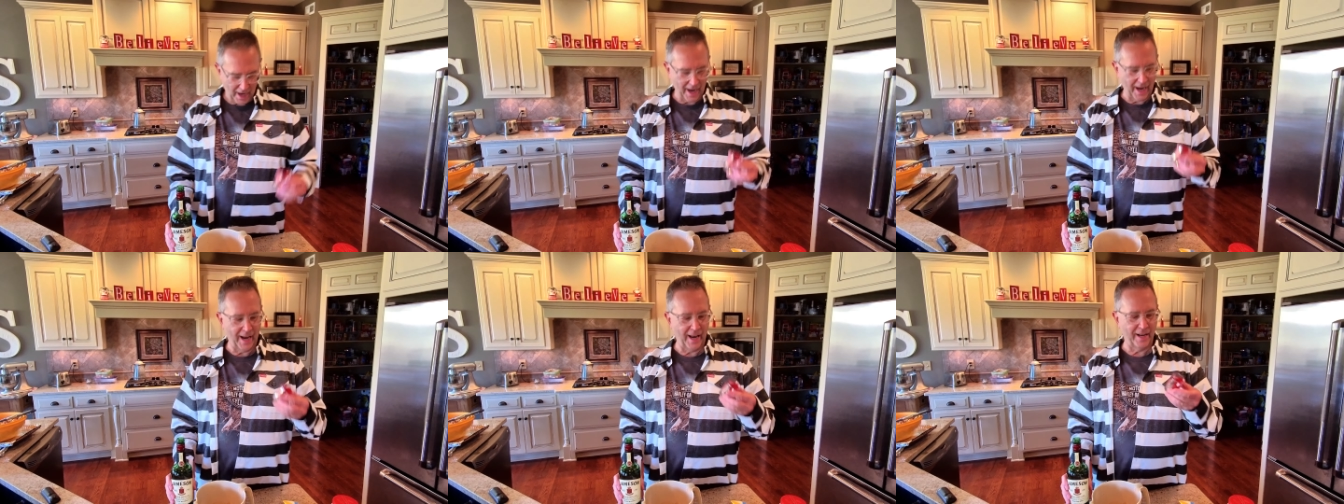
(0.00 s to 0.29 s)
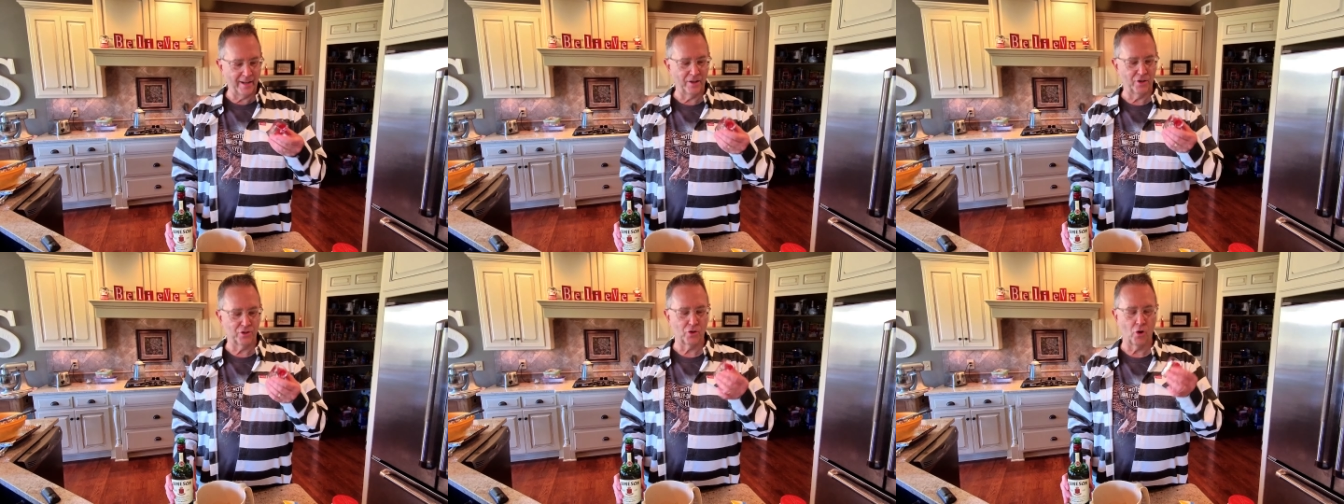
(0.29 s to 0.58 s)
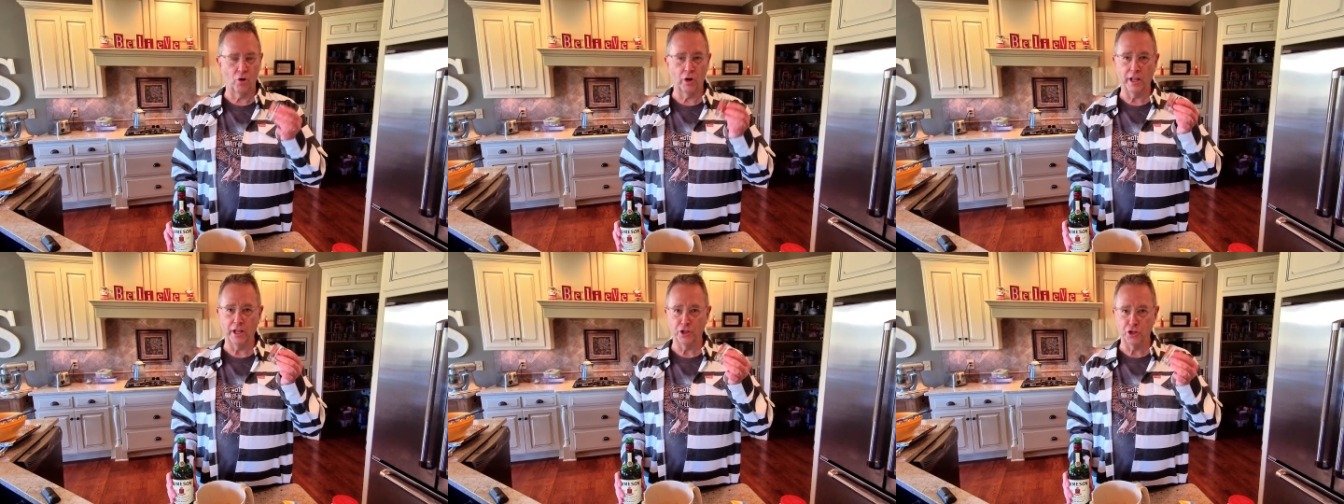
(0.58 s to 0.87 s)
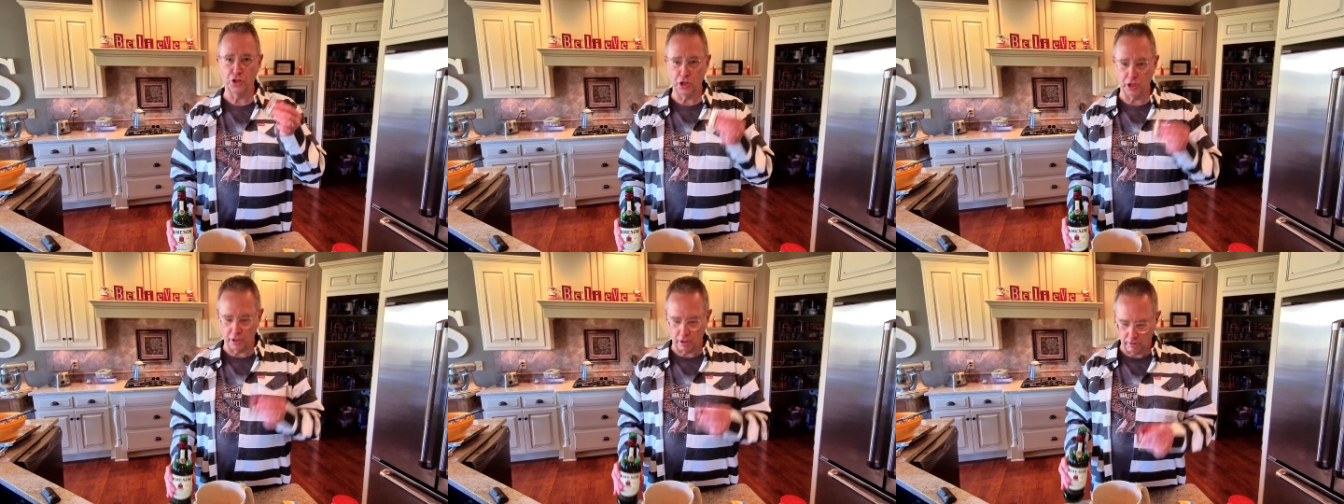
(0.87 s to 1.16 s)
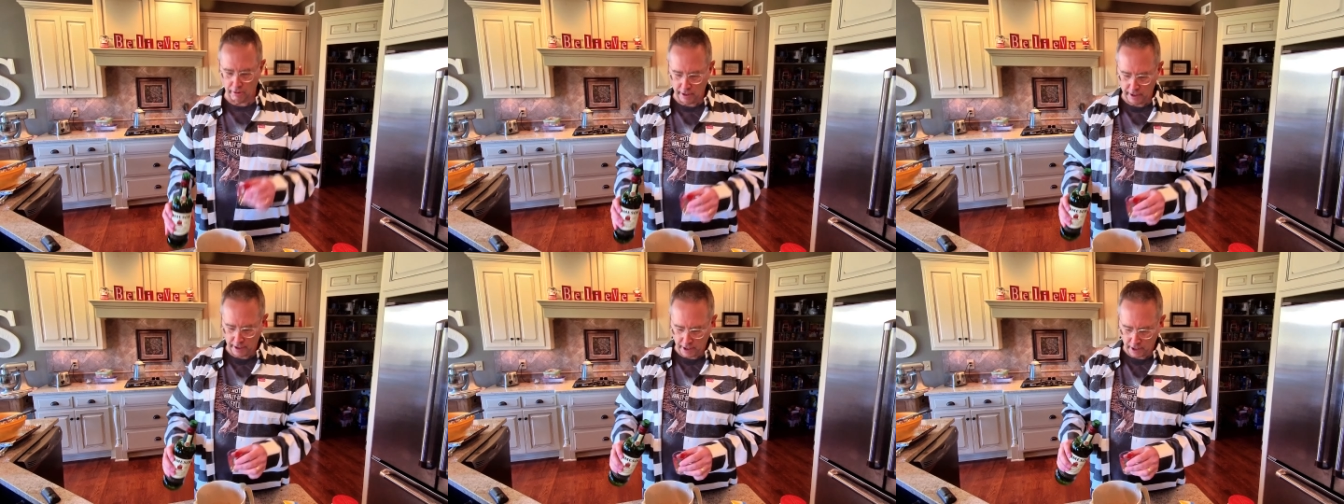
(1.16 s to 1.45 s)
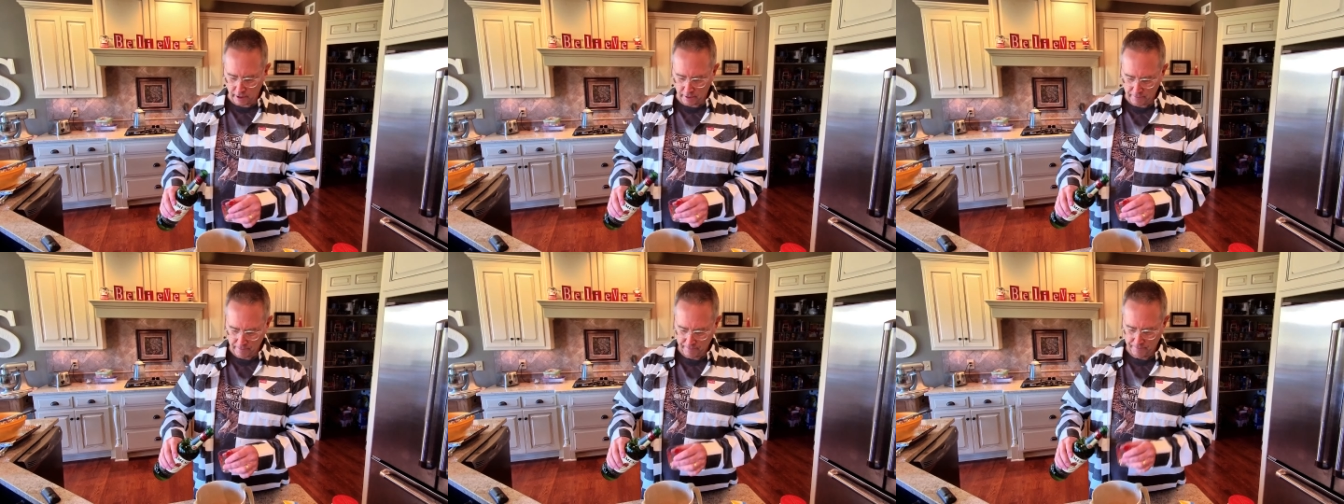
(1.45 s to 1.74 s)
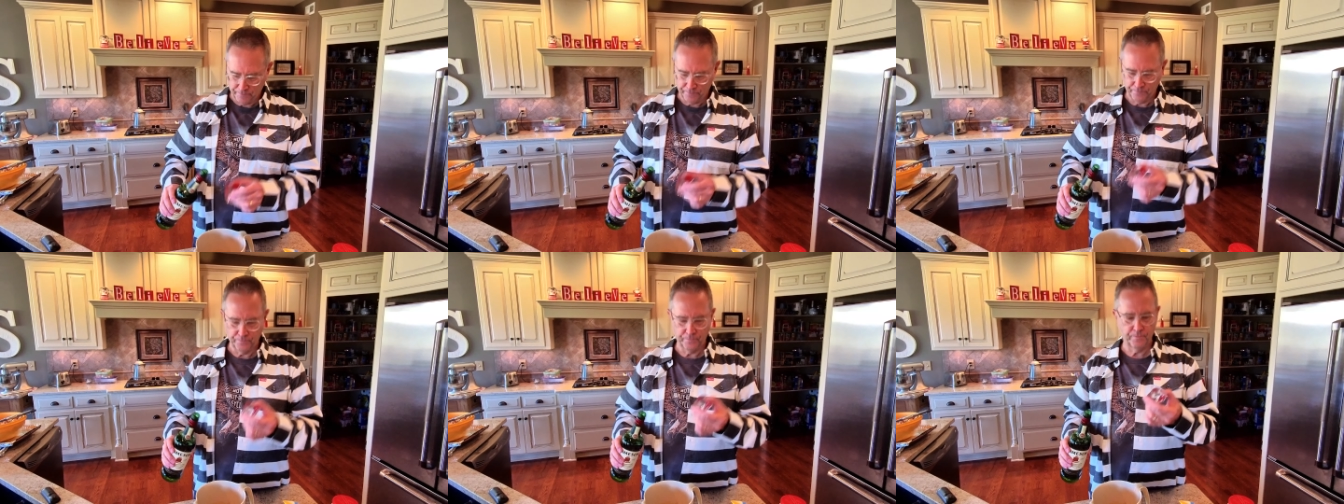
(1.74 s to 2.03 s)
And there's only a jigger in
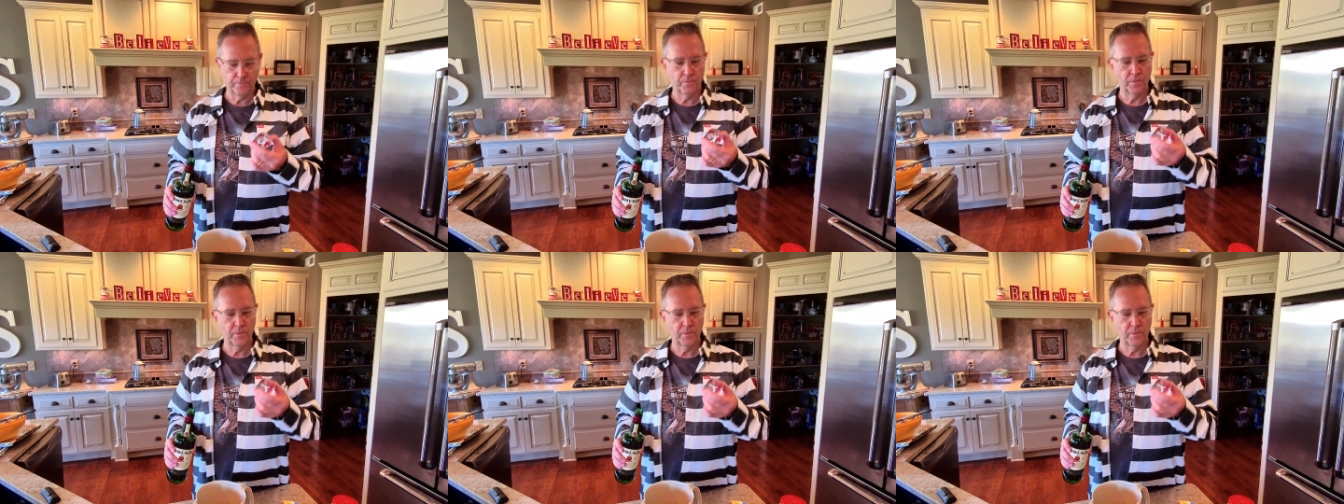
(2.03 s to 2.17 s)
there.